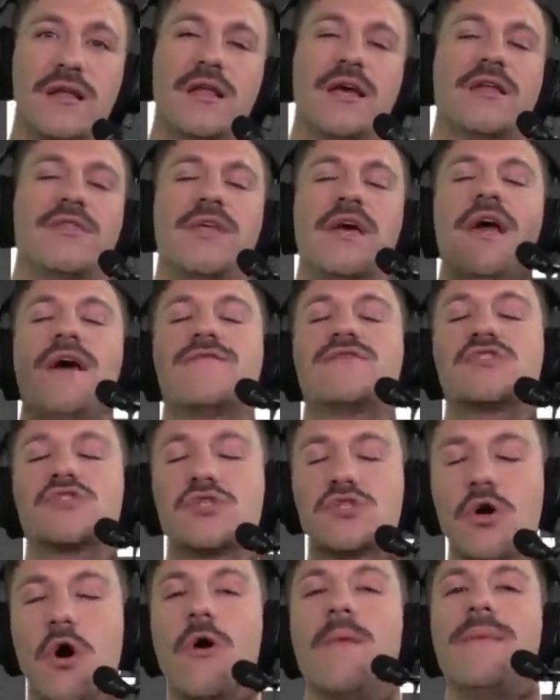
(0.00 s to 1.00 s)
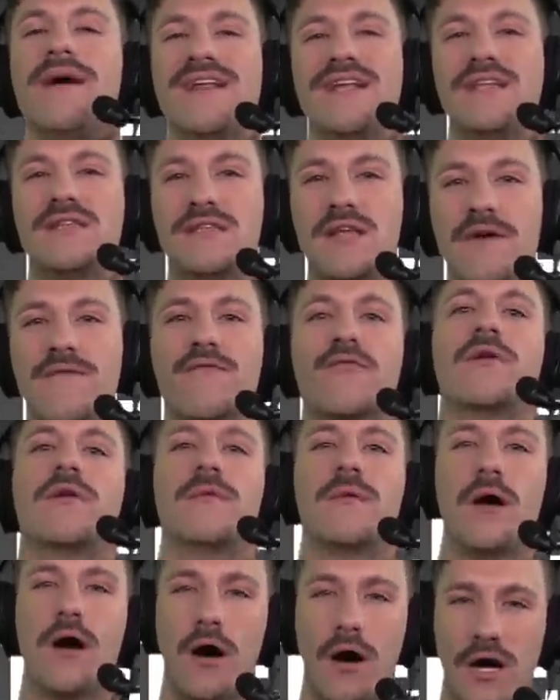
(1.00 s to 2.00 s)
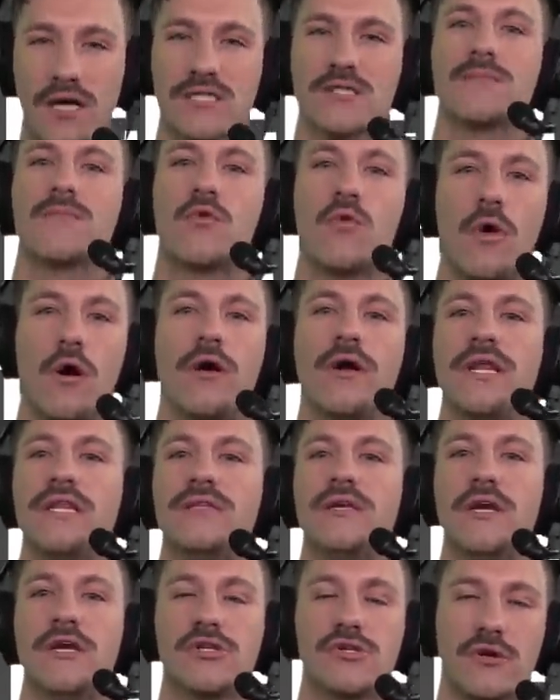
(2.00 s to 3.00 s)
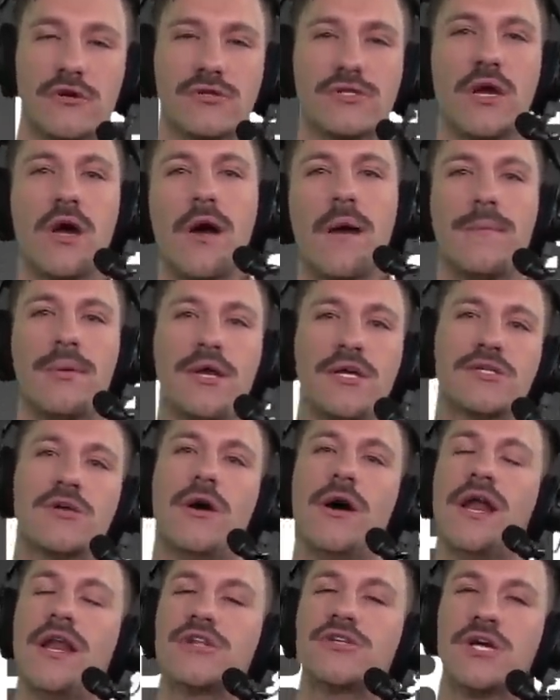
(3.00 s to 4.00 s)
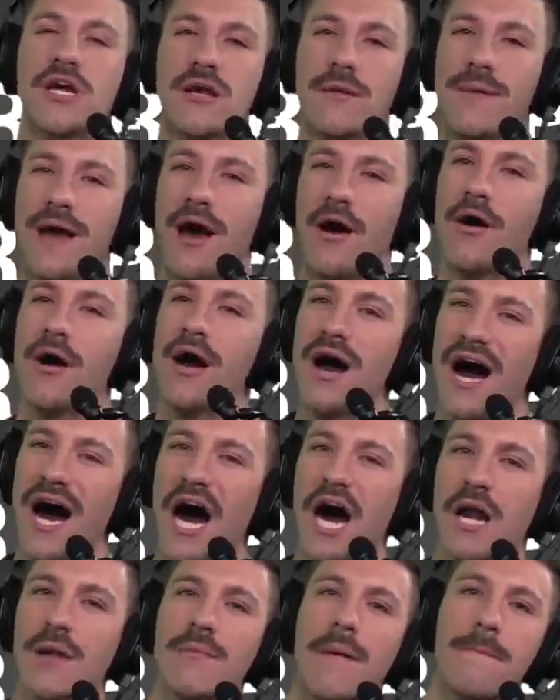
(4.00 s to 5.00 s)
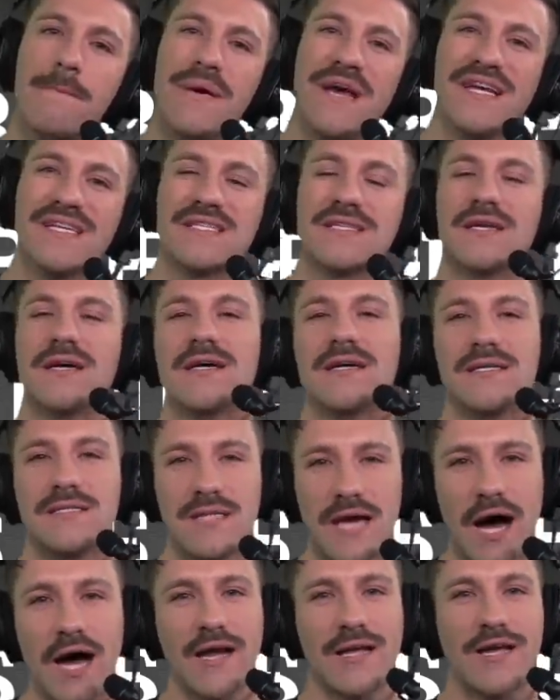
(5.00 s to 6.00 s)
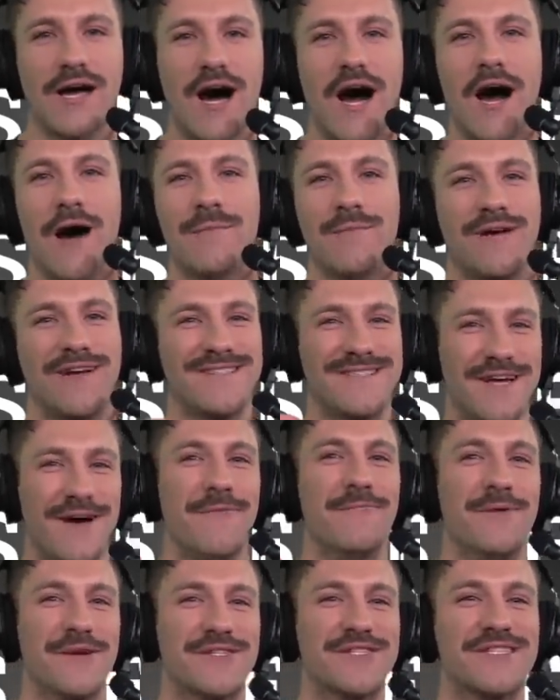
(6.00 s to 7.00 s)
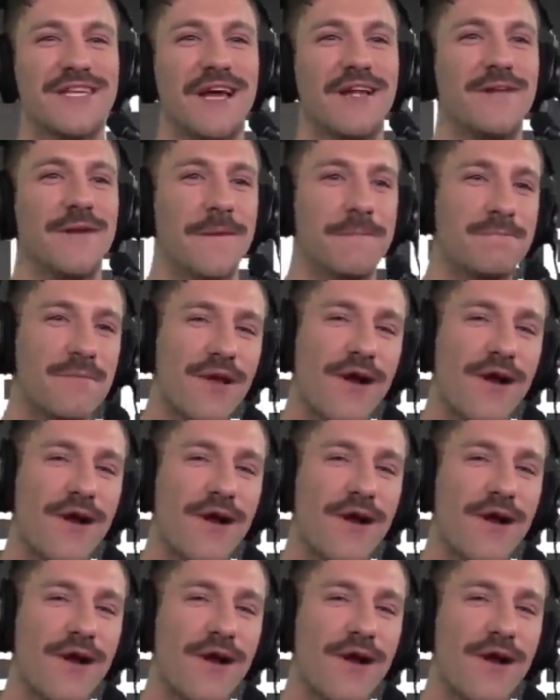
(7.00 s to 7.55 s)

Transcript: Like they have so many different awesome quality t-shirts. Please go ahead and check them out. AutumnAbyss.com and tell them Mitch sent you.